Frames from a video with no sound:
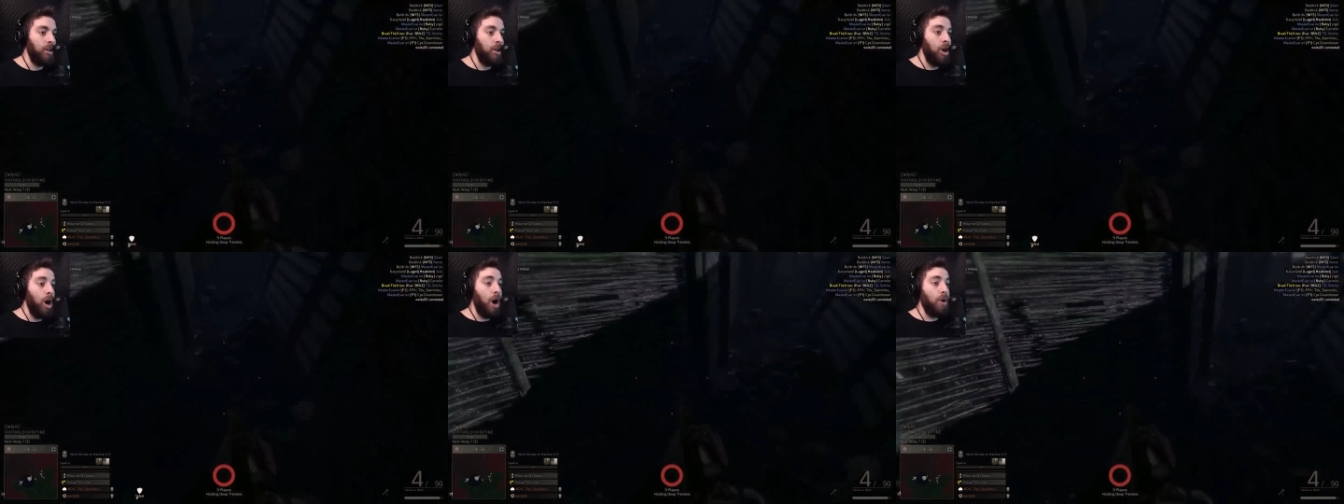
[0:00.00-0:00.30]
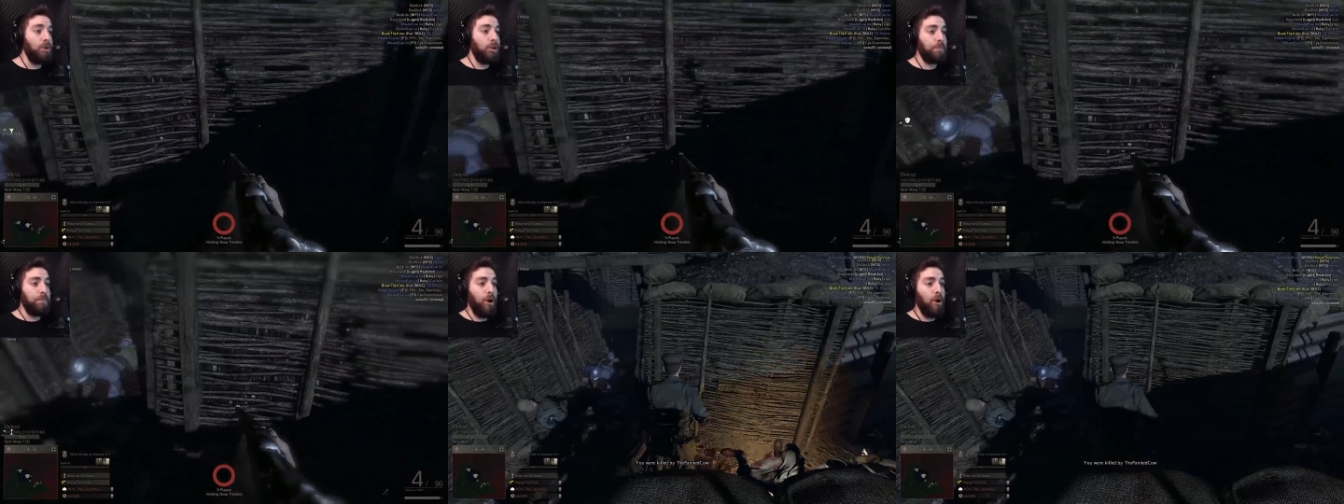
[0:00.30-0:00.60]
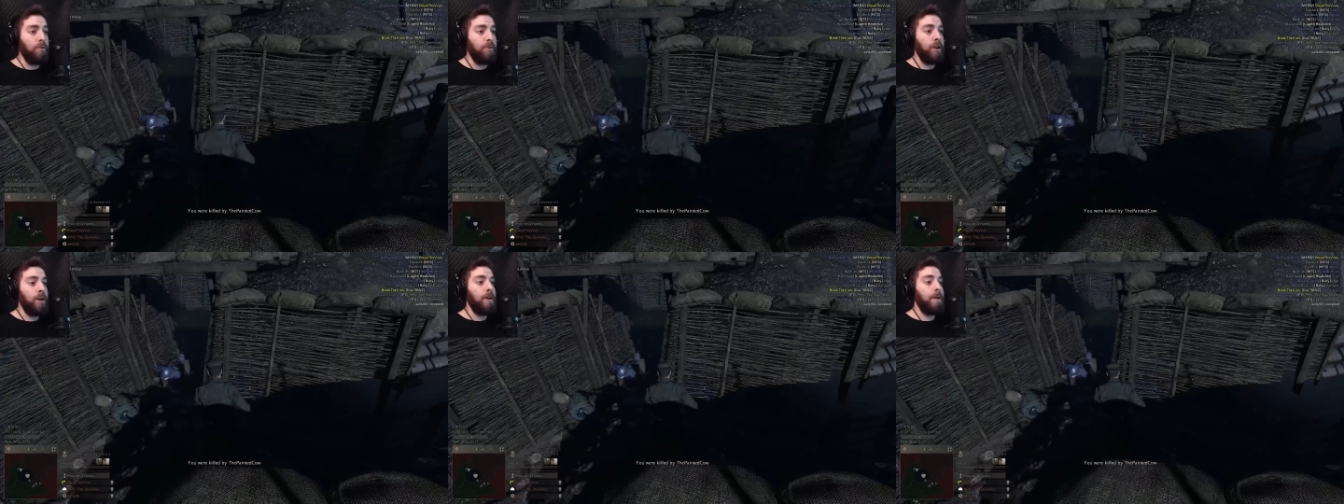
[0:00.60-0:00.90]
Oh, he's prone.
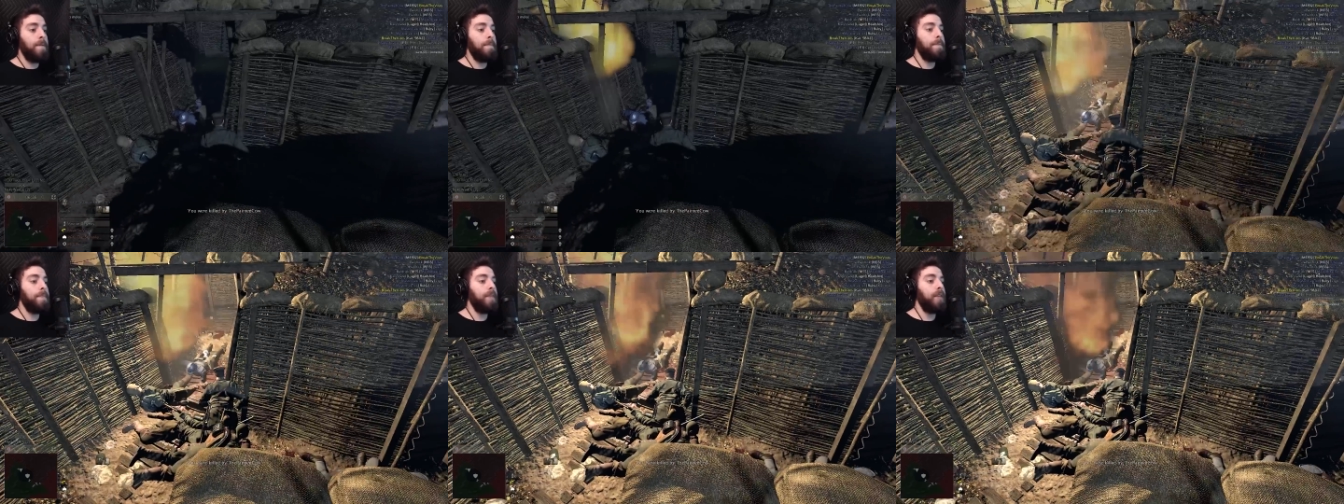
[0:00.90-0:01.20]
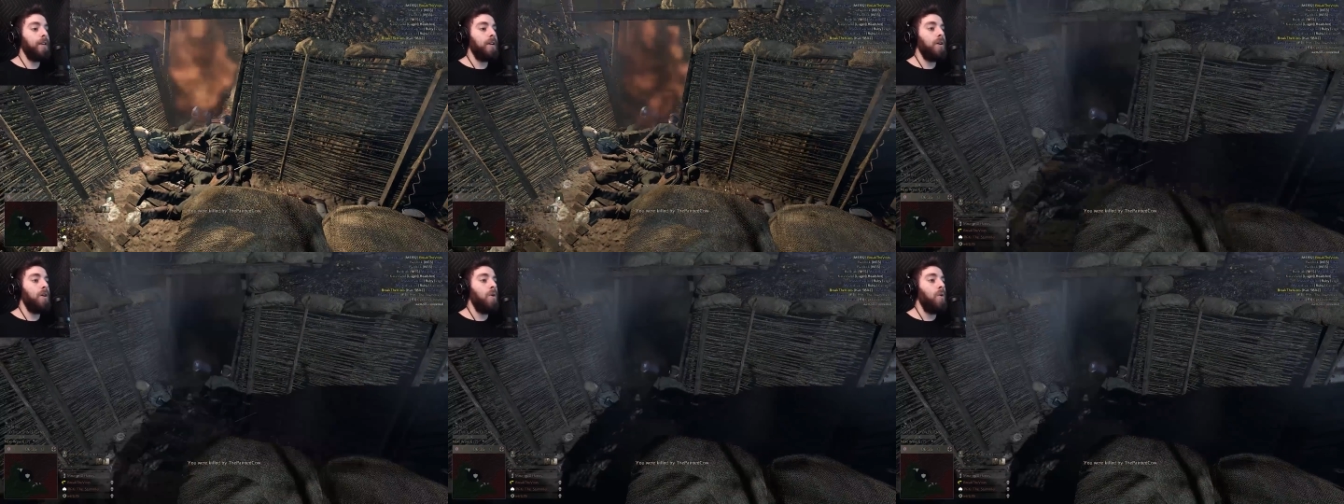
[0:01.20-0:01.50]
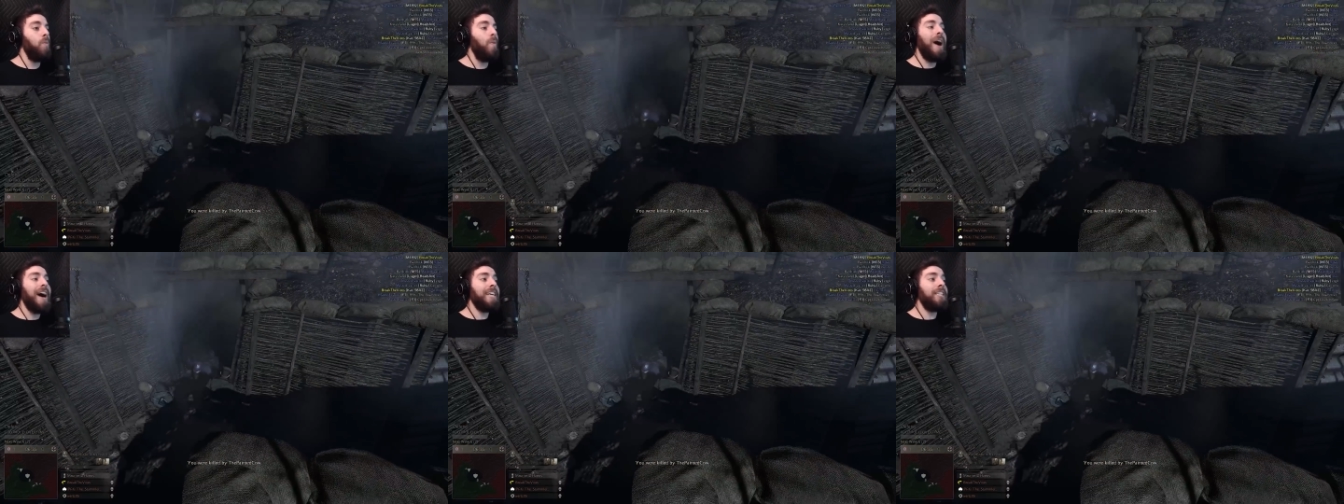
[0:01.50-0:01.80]

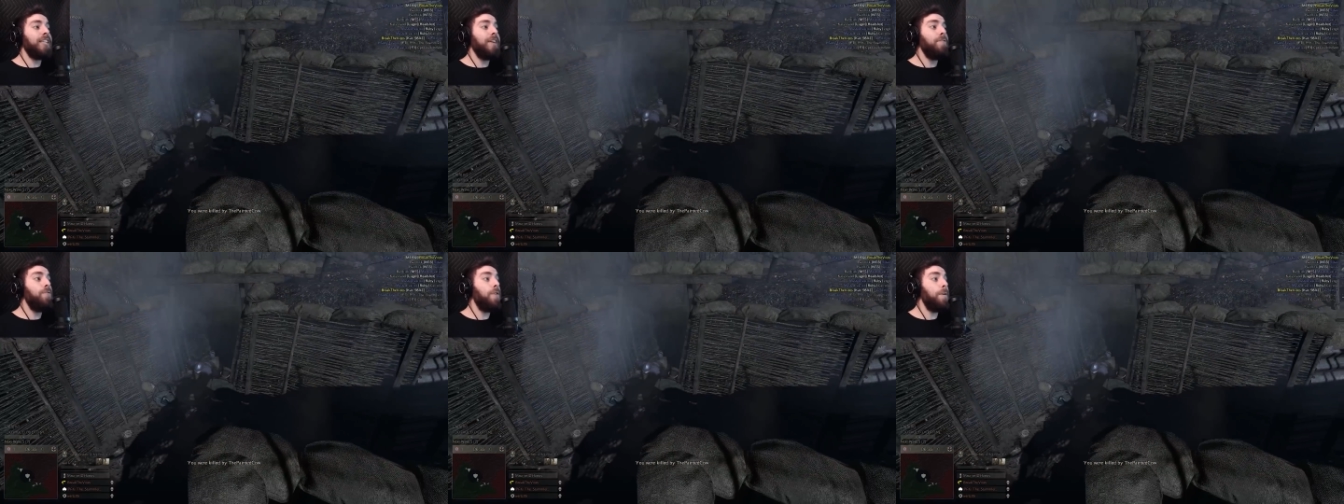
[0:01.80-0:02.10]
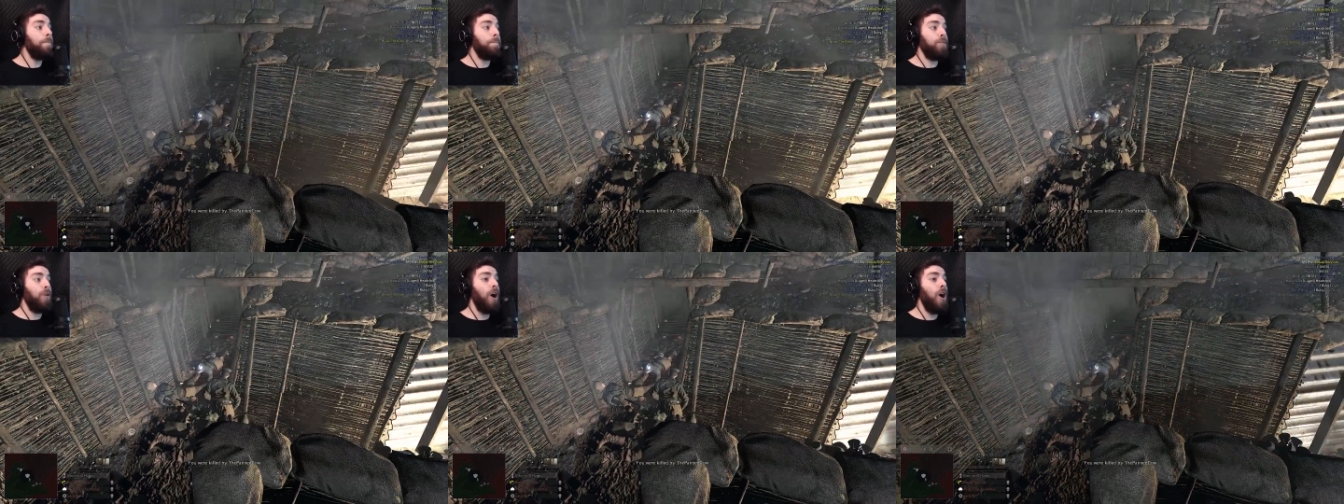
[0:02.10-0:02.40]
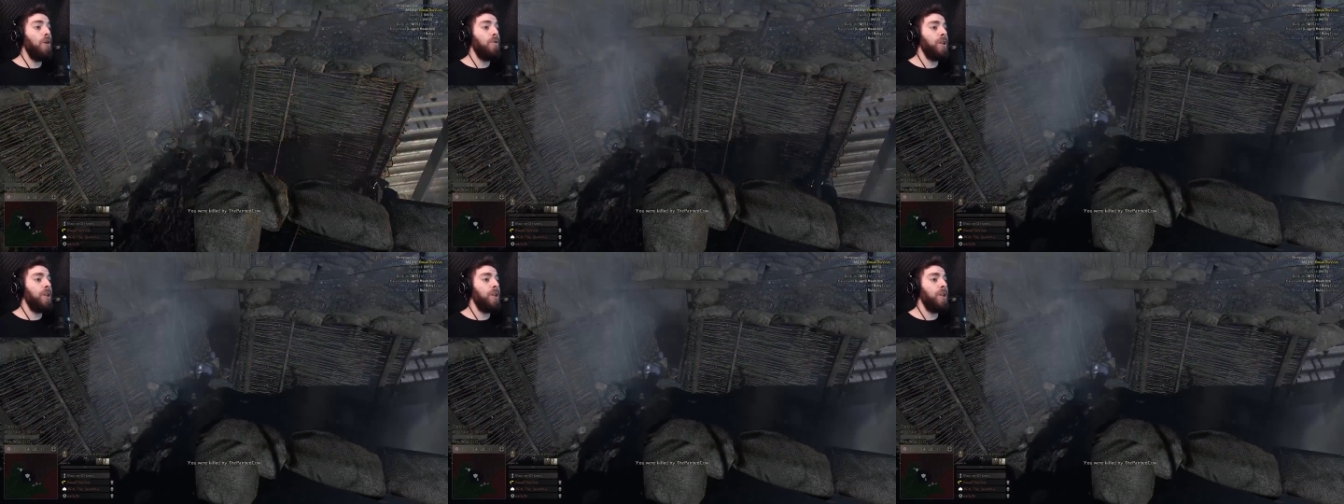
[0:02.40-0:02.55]
Why is everyone prone?